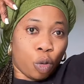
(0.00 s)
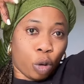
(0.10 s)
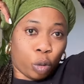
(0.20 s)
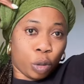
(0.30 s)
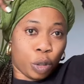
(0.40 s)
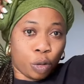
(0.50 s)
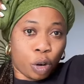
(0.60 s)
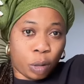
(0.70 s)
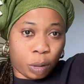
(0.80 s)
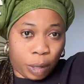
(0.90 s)
to the
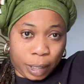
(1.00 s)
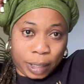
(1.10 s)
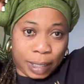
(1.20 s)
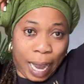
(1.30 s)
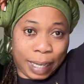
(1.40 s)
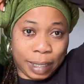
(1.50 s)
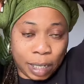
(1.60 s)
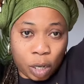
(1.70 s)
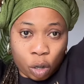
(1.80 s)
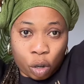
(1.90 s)
wrong side
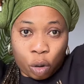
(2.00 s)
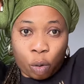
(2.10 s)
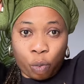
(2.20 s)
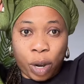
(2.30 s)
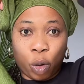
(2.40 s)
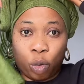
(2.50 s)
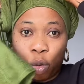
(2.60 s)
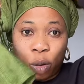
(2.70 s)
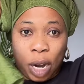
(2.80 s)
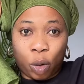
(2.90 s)
where you know you
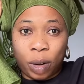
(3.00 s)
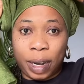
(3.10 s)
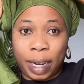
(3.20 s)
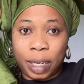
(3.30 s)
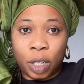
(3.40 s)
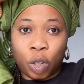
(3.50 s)
cannot learn.